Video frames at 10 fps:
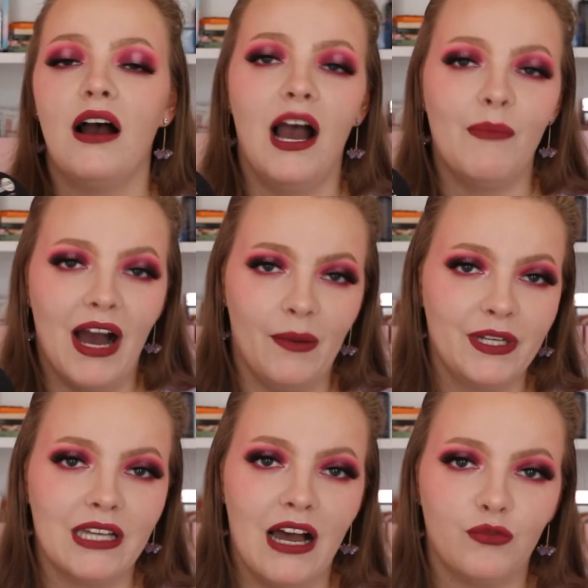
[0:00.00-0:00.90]
I'm happy
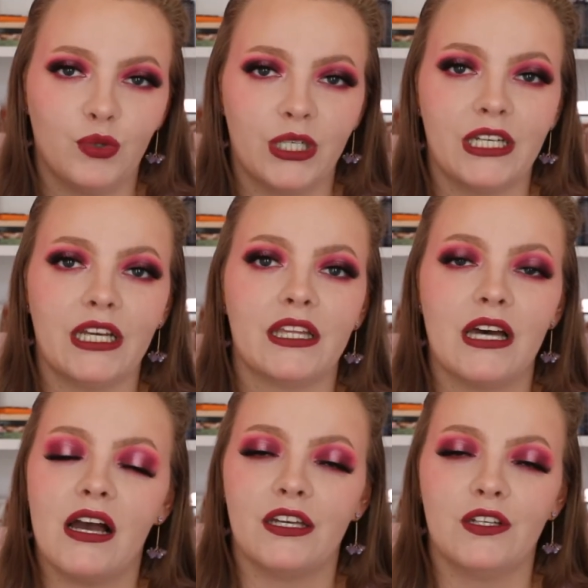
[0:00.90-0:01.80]
to have one in here
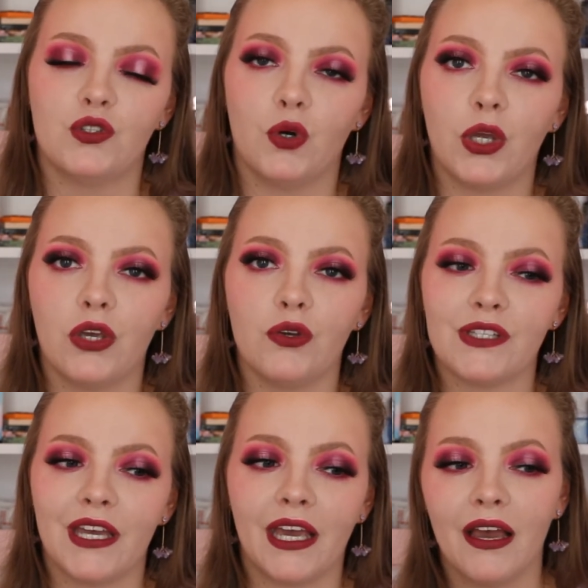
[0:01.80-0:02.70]
that I enjoy
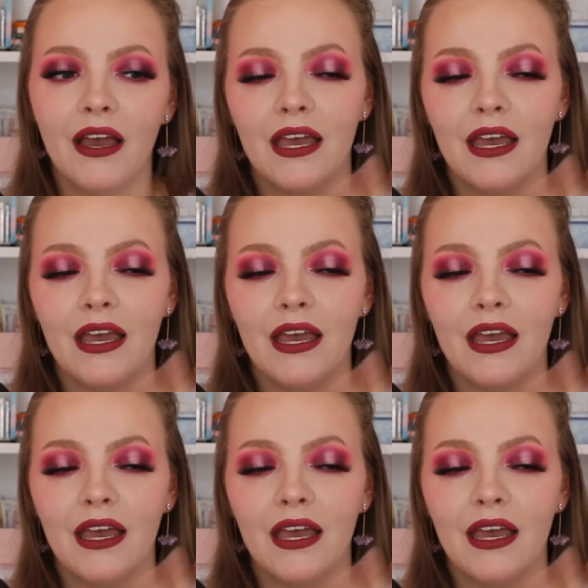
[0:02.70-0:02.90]
using.